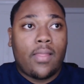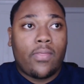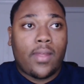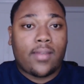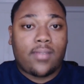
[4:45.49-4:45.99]

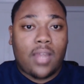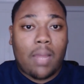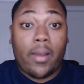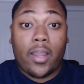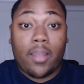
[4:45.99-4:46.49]
that's
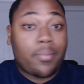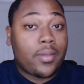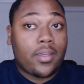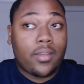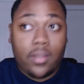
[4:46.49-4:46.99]
time I could
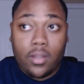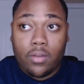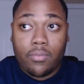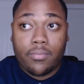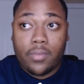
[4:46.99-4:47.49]
be, you
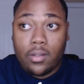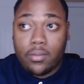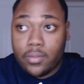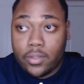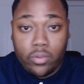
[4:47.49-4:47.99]
know,
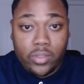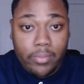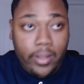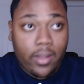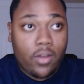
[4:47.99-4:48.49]
doing
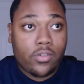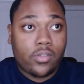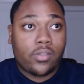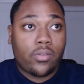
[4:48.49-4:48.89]
something else,